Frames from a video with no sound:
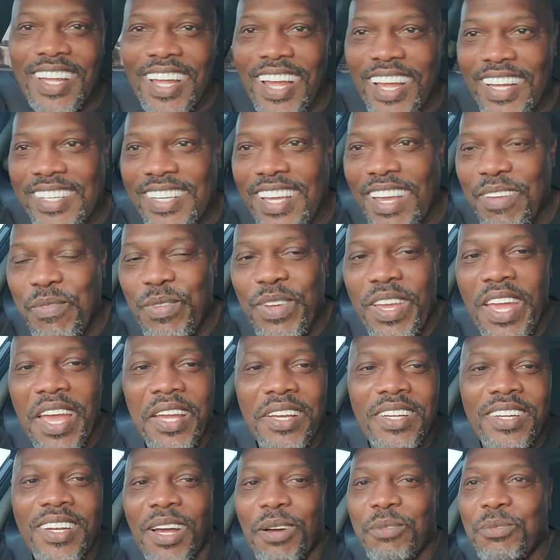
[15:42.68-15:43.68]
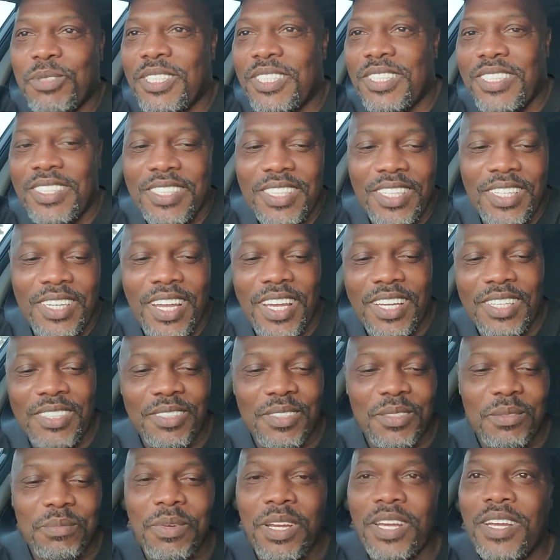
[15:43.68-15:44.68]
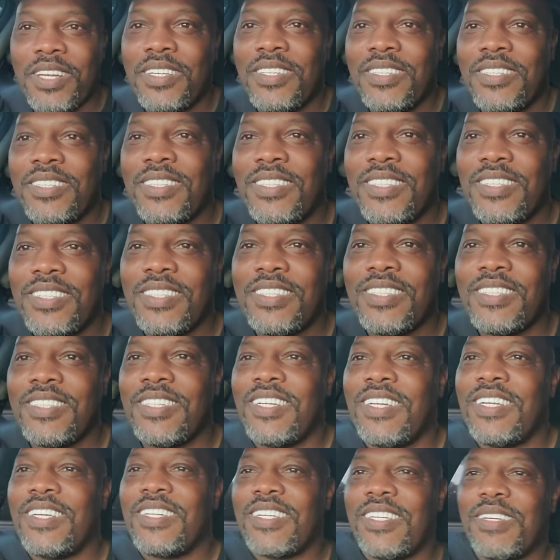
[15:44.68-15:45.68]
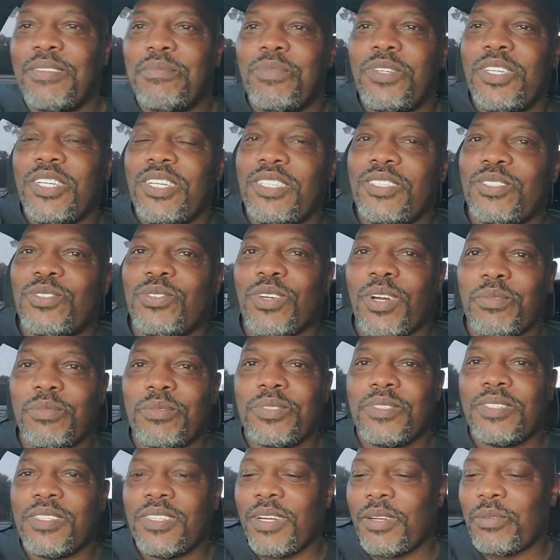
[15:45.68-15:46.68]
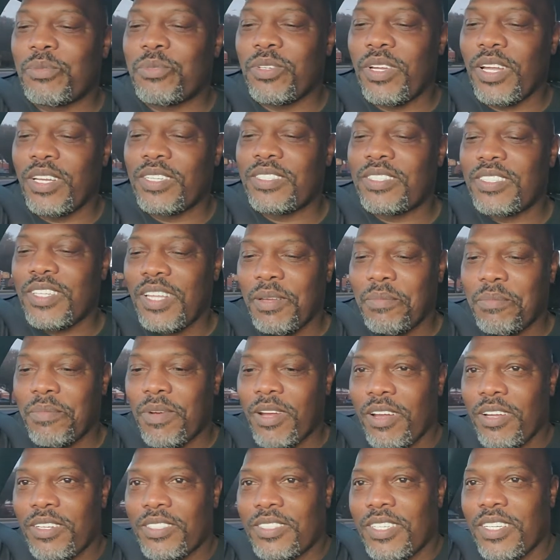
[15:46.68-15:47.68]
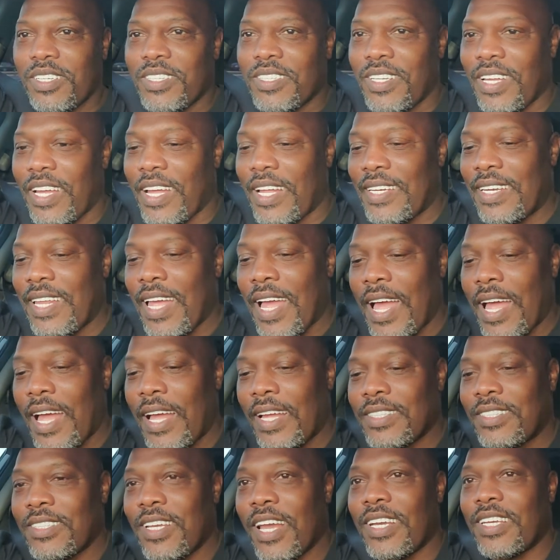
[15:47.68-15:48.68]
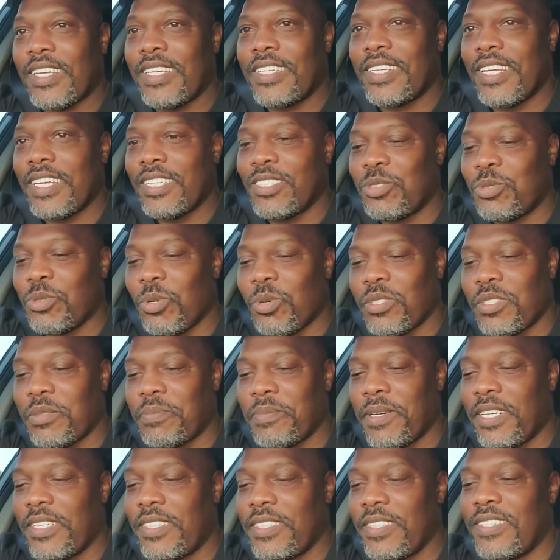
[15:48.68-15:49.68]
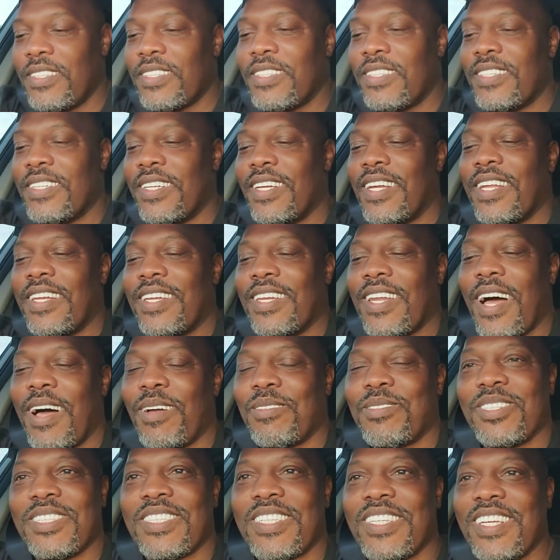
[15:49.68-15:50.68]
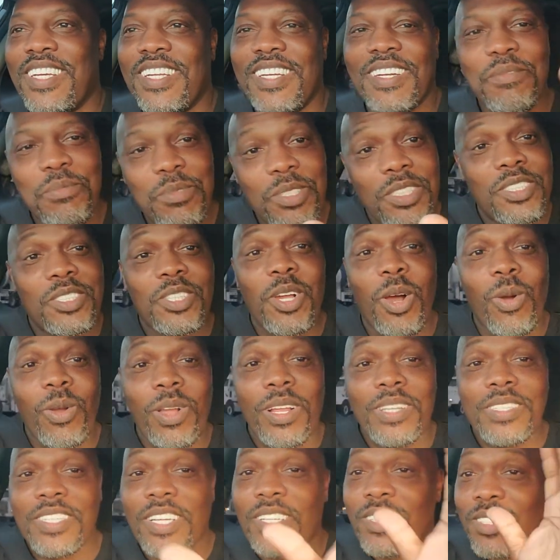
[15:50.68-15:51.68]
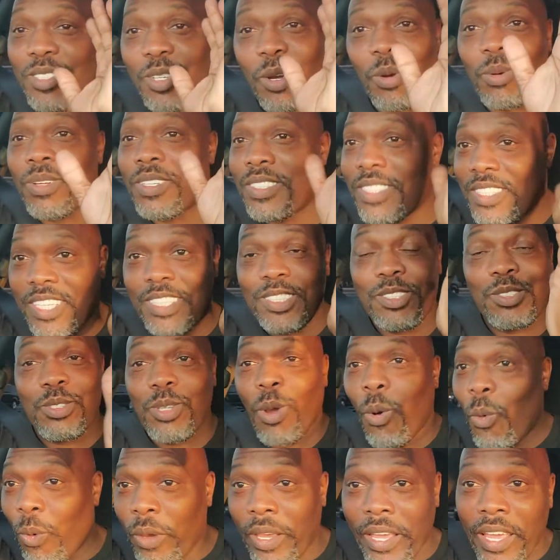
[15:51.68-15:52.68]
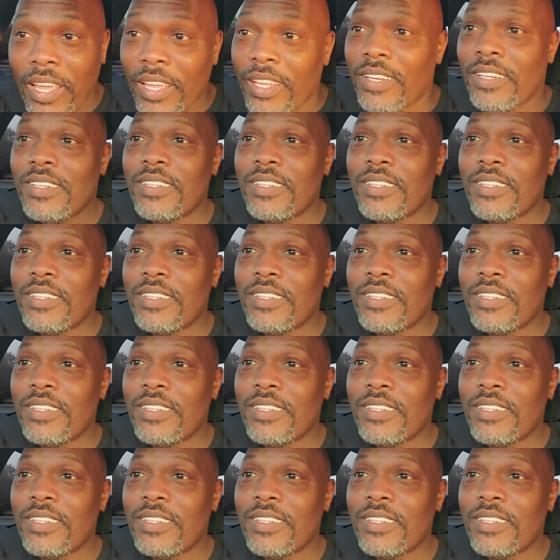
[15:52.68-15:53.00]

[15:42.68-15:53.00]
I can't be hanging out with these teenagers, man. Get me in trouble. I'm trying to stay married till the day I die so I can get that insurance money. No, I'm just kidding. I'm just joking, just joking, just joking.